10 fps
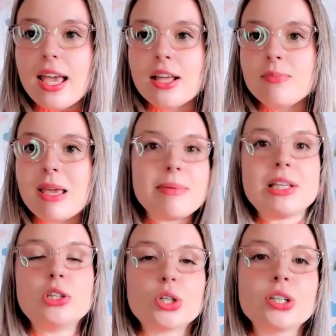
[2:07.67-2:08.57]
And
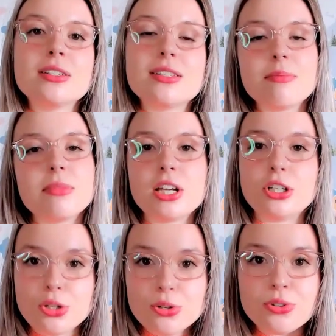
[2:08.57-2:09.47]
maybe learn
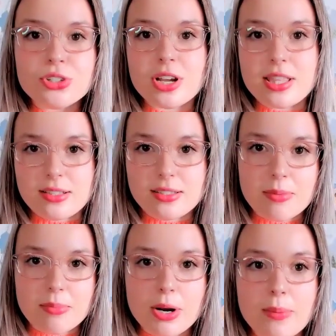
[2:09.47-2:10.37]
something new during the summer.